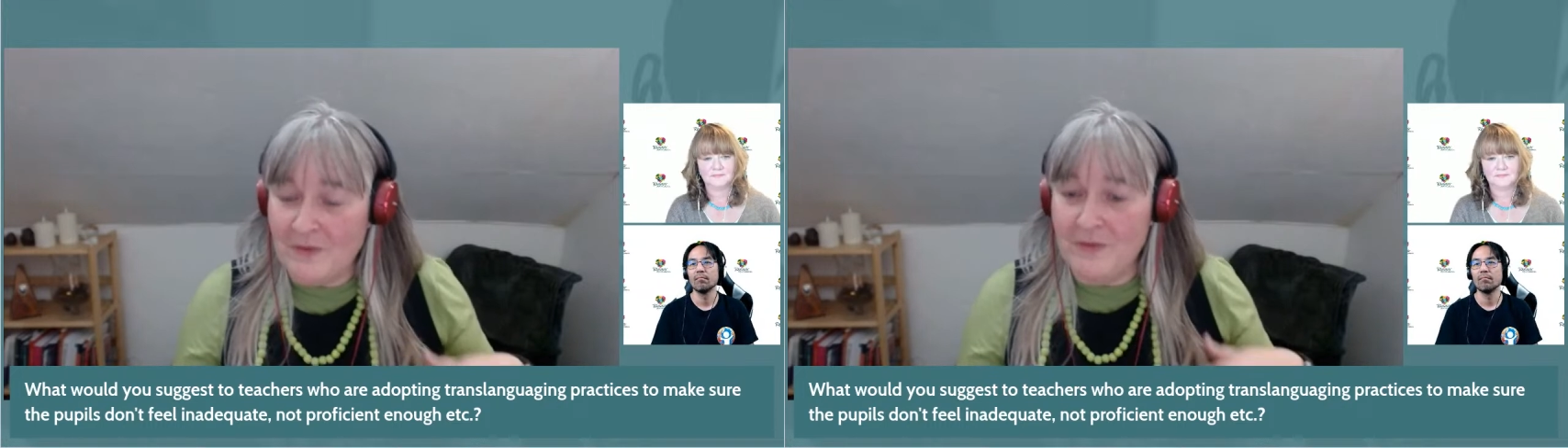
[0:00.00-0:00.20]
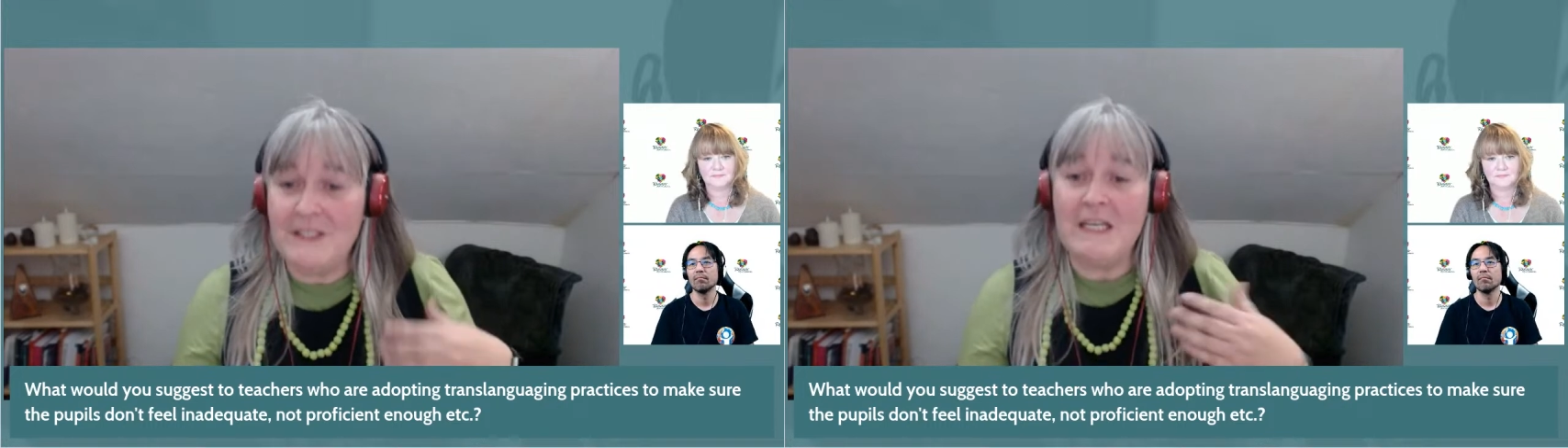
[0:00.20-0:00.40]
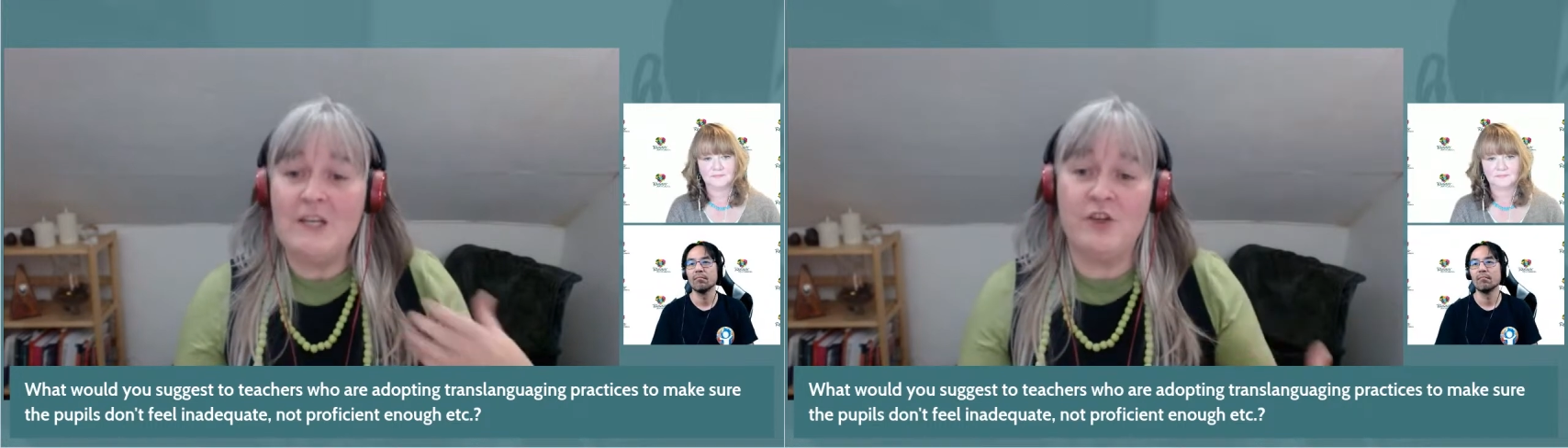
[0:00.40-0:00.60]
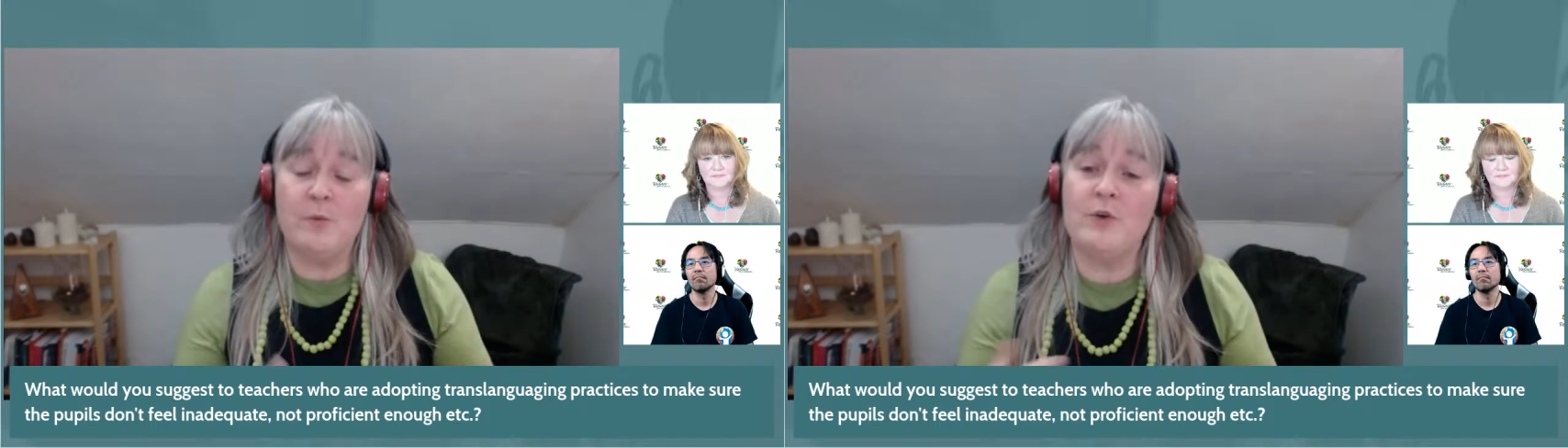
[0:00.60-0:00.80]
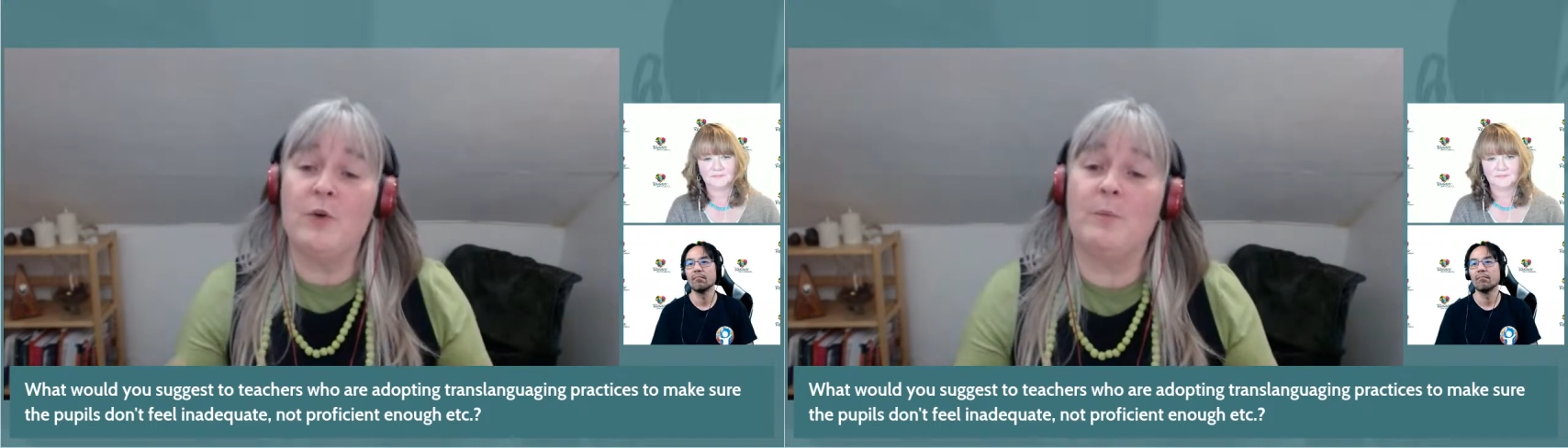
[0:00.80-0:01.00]
the teacher
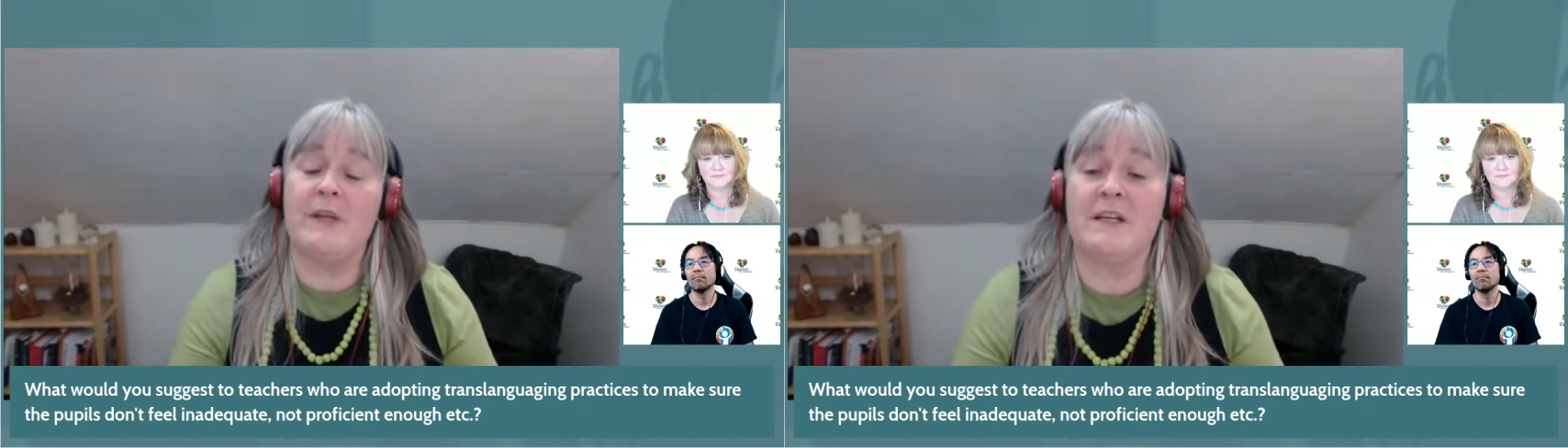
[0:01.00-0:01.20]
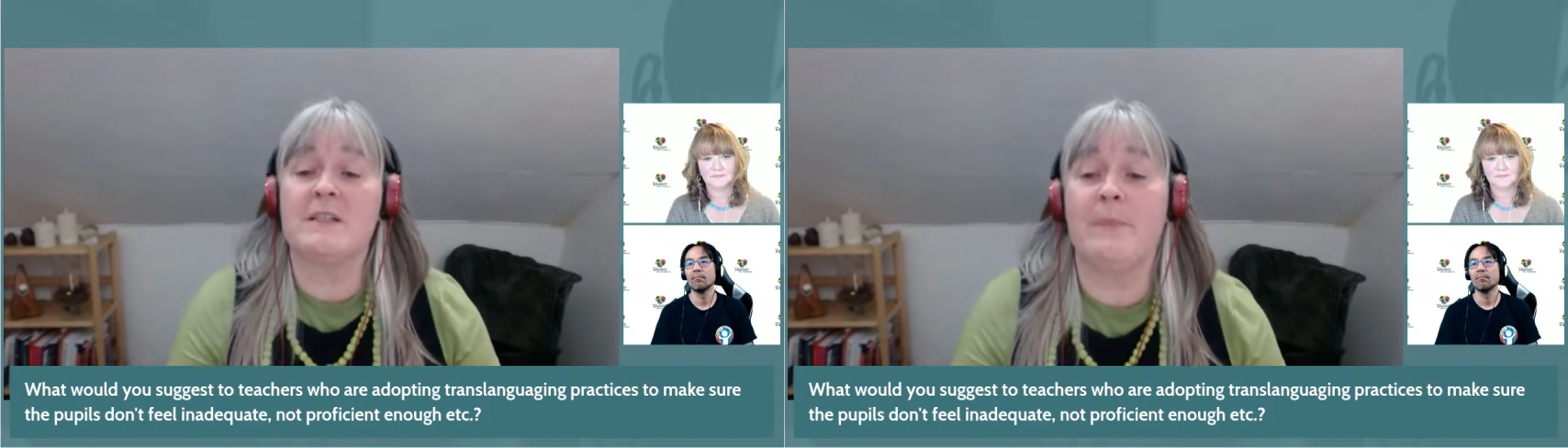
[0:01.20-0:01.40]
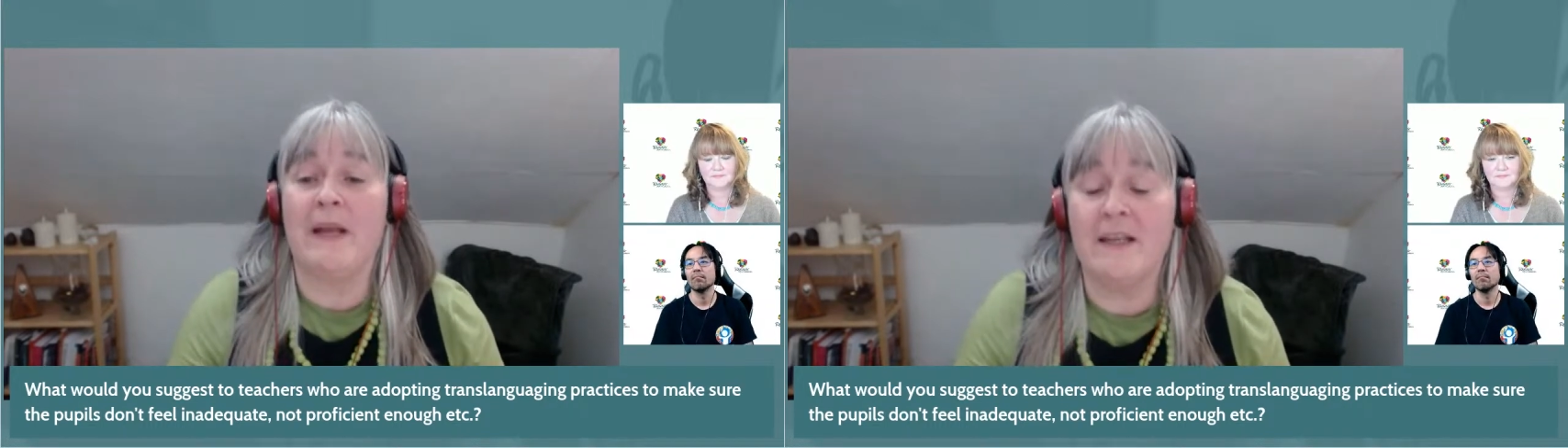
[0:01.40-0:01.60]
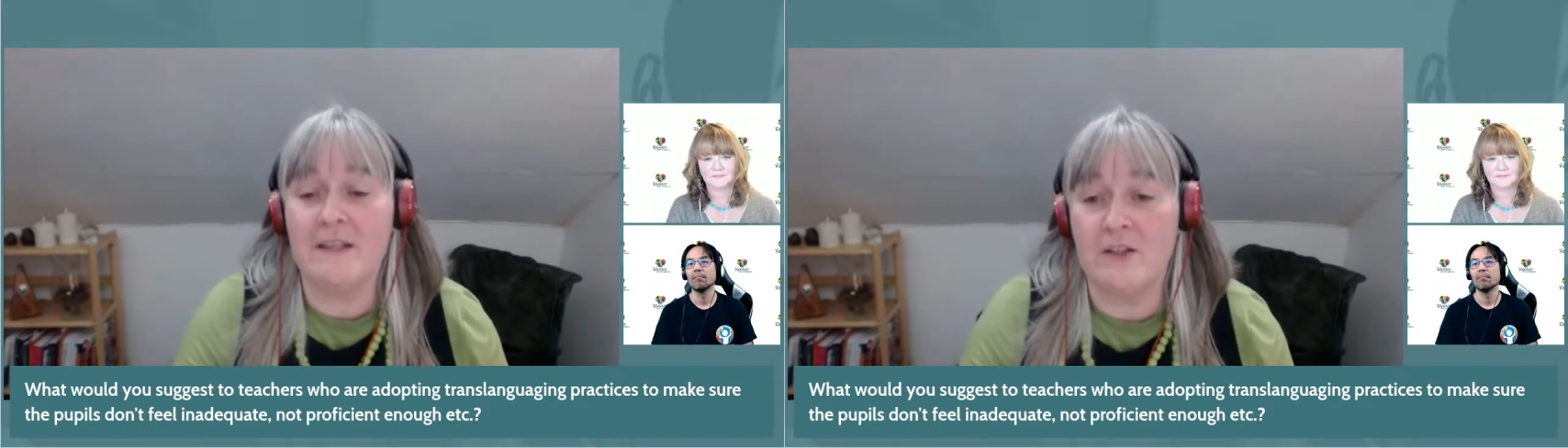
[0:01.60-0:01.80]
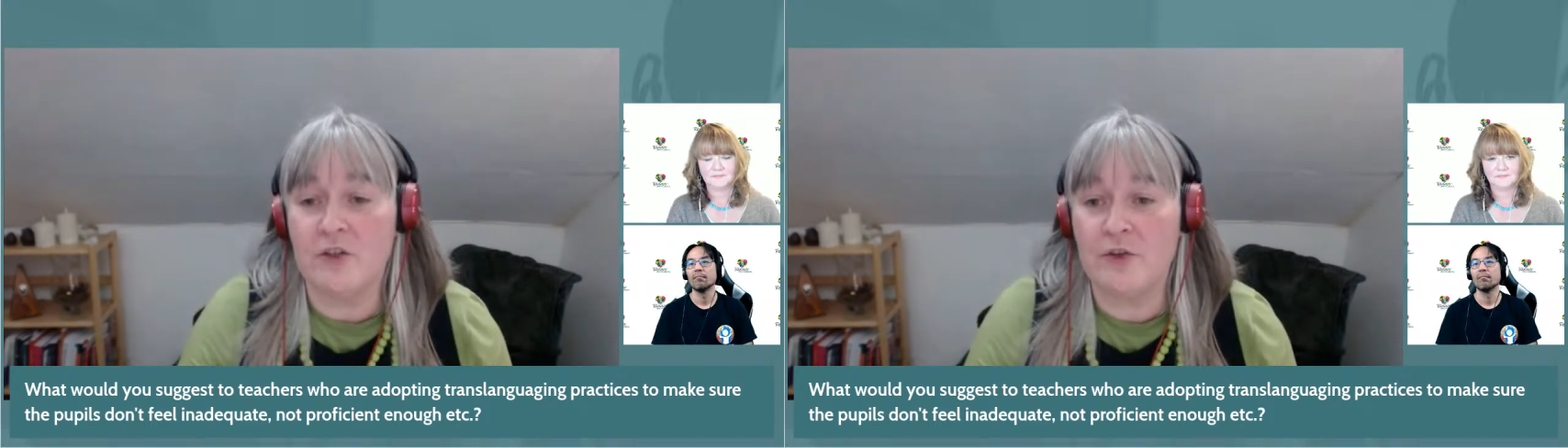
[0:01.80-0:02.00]
would not be
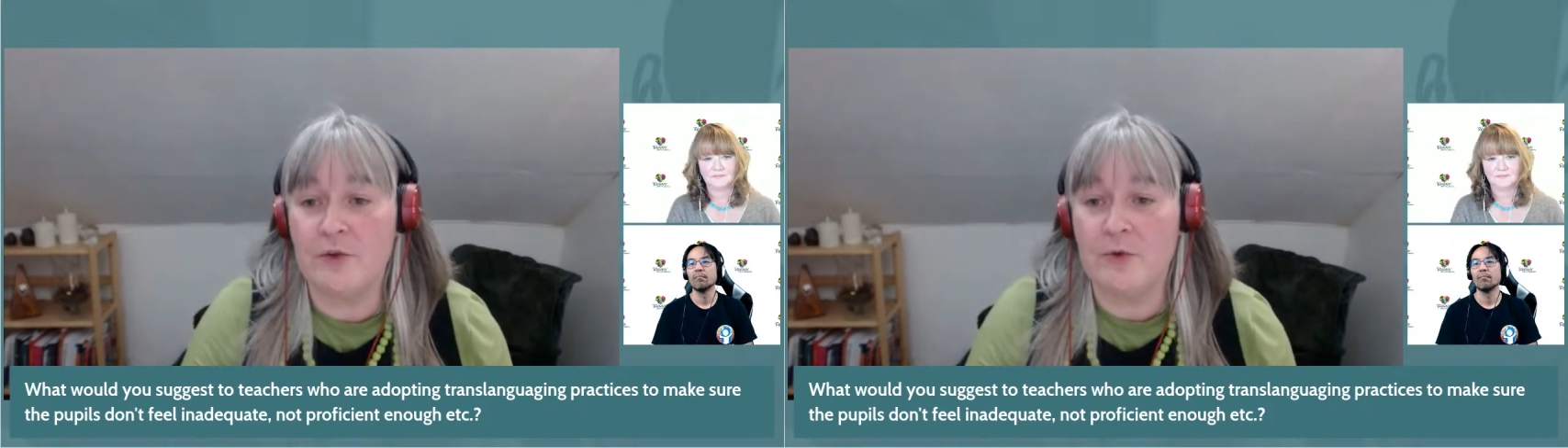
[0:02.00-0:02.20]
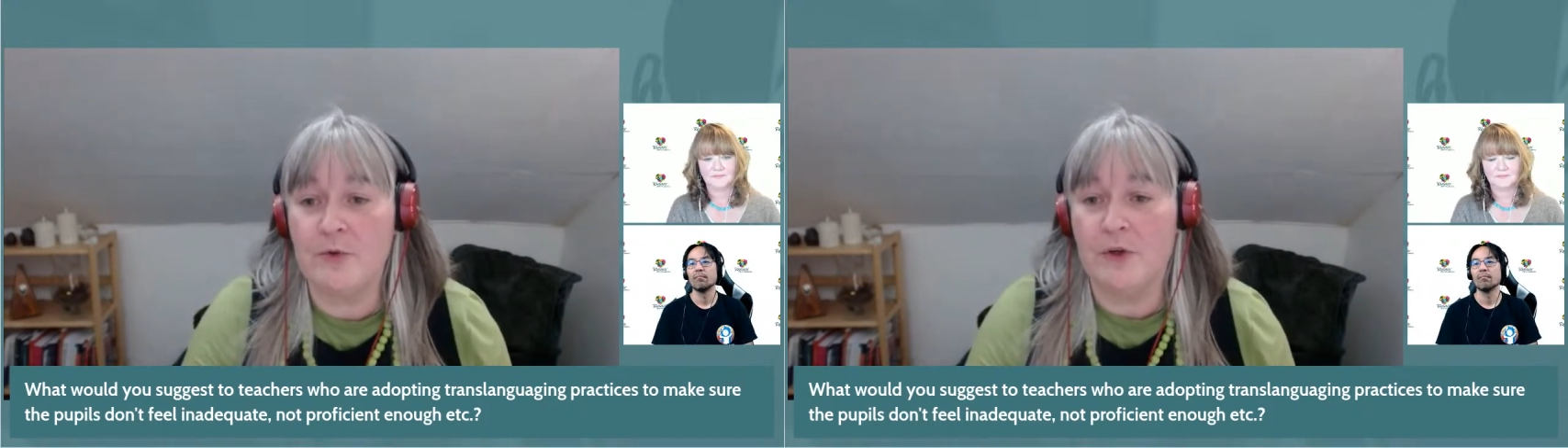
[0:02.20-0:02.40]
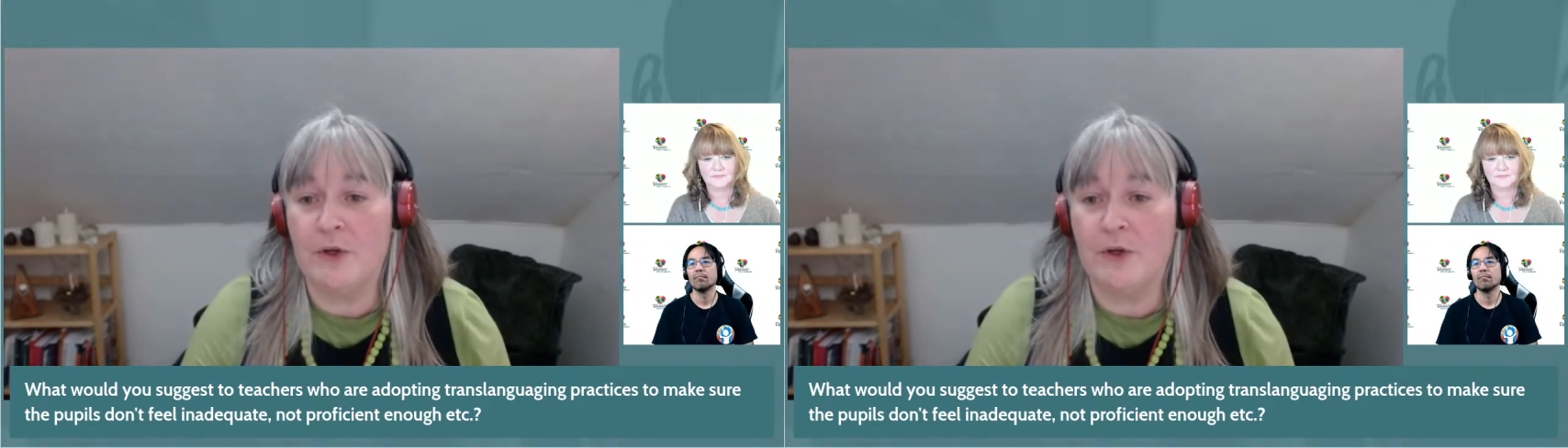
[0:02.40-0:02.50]
expected to